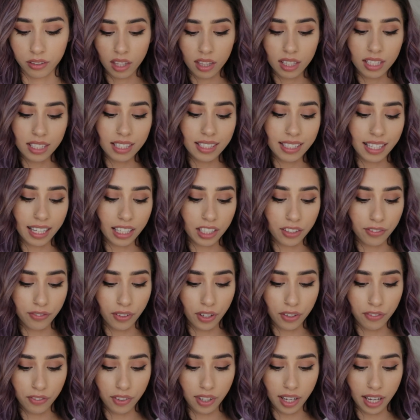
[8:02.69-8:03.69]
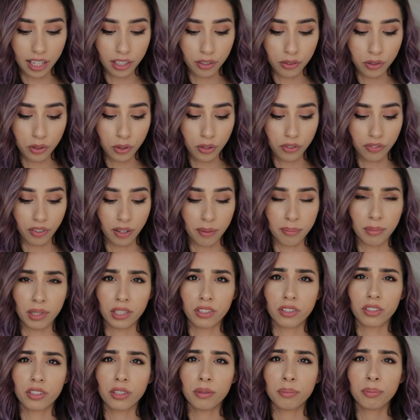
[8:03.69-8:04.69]
This next favorite, I don't know if I
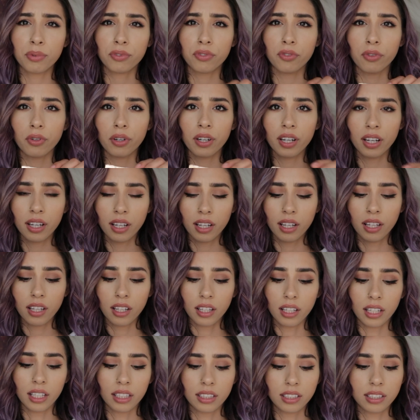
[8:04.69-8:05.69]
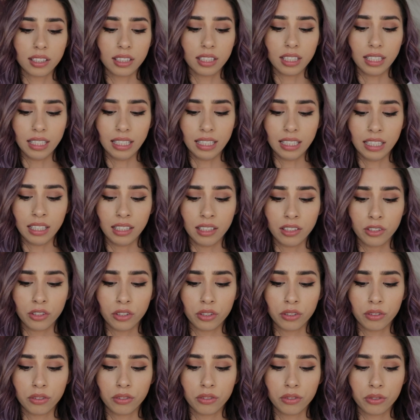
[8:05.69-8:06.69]
mentioned it before. It's the
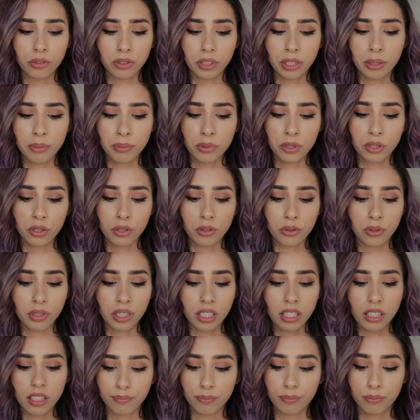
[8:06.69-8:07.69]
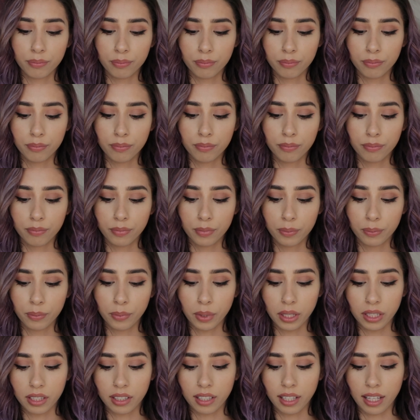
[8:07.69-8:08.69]
Dream Street
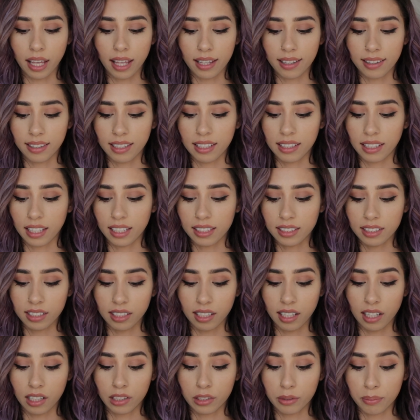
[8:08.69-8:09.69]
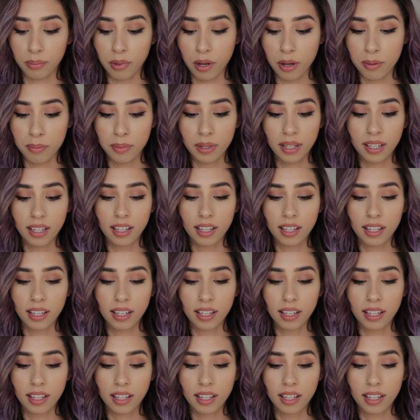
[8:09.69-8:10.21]
with Kathleen Lights and ColourPop.